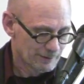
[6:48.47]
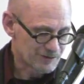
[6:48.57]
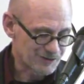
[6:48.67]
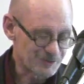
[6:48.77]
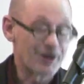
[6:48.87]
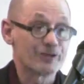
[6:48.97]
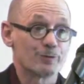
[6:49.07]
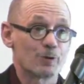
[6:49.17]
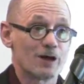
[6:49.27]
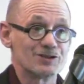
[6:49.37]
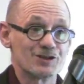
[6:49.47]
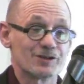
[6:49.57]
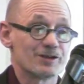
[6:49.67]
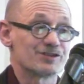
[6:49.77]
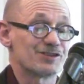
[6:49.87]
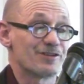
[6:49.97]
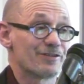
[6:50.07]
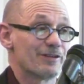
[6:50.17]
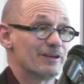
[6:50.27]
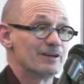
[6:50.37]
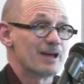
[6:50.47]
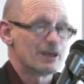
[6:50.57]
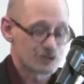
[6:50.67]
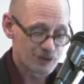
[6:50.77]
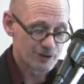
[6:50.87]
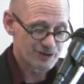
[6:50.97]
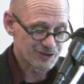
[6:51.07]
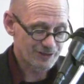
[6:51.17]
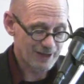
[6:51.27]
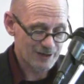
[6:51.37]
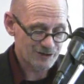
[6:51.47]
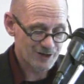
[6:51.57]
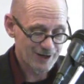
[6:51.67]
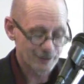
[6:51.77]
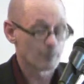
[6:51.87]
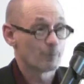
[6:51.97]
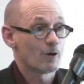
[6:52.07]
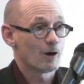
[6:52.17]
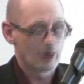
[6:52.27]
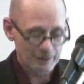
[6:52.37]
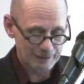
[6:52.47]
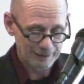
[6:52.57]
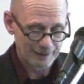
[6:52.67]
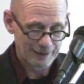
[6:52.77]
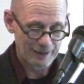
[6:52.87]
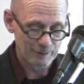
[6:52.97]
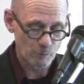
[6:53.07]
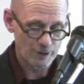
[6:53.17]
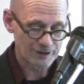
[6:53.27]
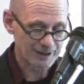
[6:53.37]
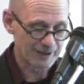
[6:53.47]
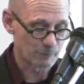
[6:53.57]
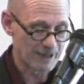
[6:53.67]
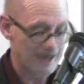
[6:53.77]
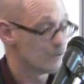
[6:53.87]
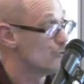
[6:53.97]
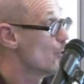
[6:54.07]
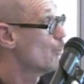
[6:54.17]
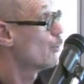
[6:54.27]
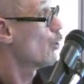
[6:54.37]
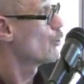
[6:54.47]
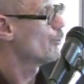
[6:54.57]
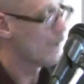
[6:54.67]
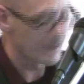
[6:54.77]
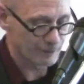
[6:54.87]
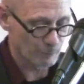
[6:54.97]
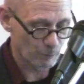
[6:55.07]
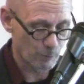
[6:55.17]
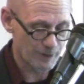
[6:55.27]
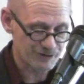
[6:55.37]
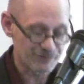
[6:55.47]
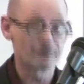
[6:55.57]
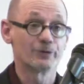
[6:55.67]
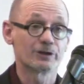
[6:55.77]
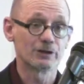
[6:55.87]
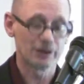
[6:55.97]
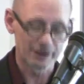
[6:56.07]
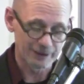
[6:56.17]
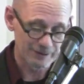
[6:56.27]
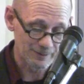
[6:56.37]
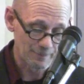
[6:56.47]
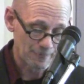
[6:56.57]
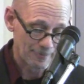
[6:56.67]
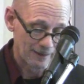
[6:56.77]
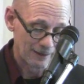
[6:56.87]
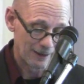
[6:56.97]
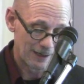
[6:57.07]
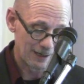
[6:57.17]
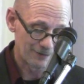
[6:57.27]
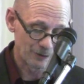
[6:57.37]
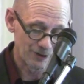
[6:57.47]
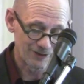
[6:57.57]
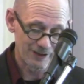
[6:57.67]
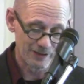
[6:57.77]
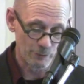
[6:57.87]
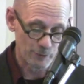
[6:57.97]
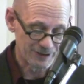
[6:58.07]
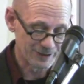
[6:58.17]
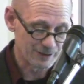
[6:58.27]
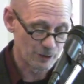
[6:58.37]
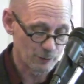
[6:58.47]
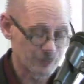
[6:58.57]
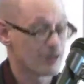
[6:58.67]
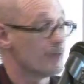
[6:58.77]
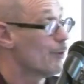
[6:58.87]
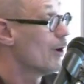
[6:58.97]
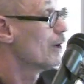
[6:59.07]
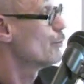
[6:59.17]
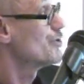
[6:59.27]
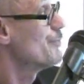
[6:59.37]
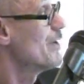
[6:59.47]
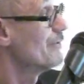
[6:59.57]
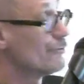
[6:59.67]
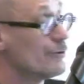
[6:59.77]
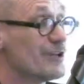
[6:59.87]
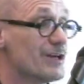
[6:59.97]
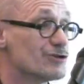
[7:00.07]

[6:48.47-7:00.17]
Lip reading: This is another project that's in Algeria. It's a 1,000-acre park where, again, we had no programmatic requests from the client. The only thing that we did know is the park was meant for the